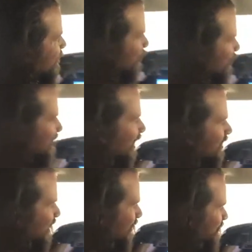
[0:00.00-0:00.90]
once you
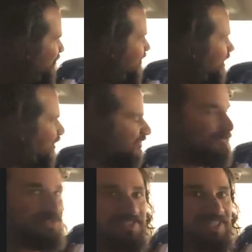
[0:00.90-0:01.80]
actually have it figured out, it's
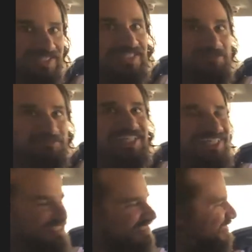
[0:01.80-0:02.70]
really not that
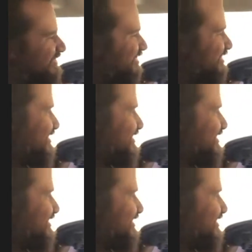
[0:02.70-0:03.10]
bad.